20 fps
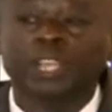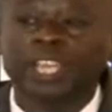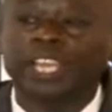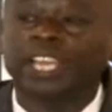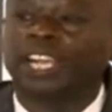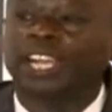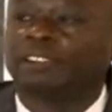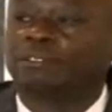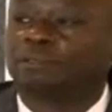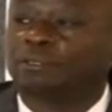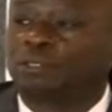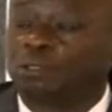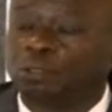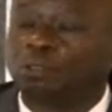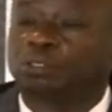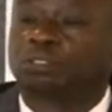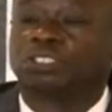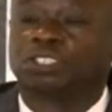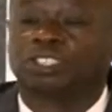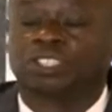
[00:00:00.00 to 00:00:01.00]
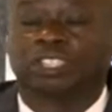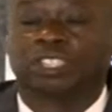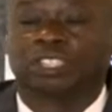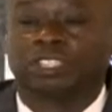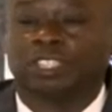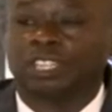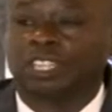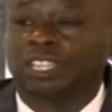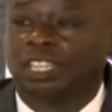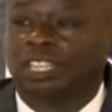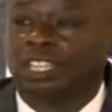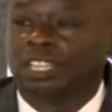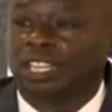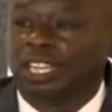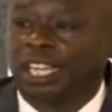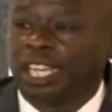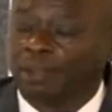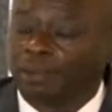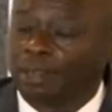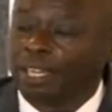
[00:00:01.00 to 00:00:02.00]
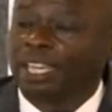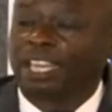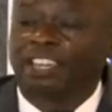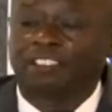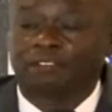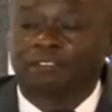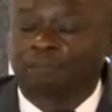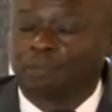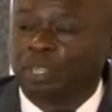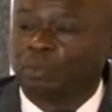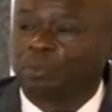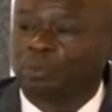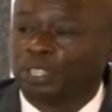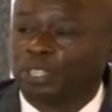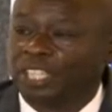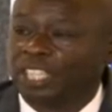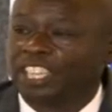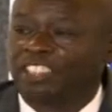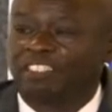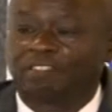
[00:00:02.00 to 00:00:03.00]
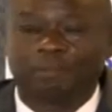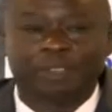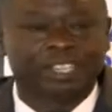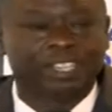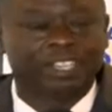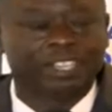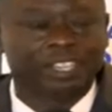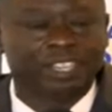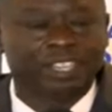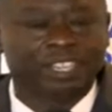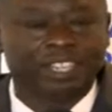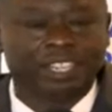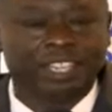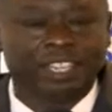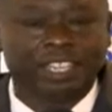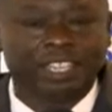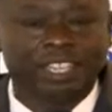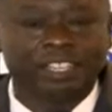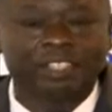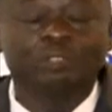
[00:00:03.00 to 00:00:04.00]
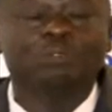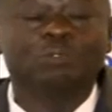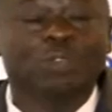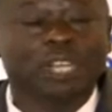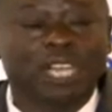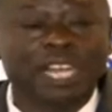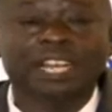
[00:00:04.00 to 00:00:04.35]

We have told our people in government you